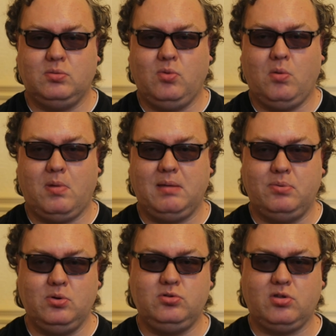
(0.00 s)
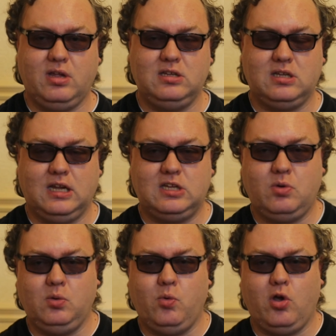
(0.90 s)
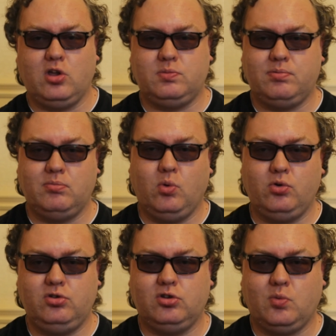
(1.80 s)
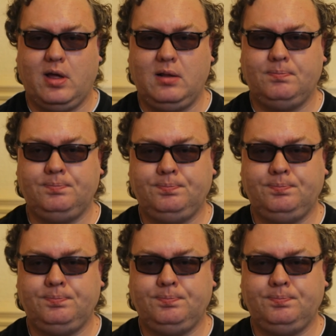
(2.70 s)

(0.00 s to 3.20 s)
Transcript: some more of my books or things like this. It'll work as promotion as well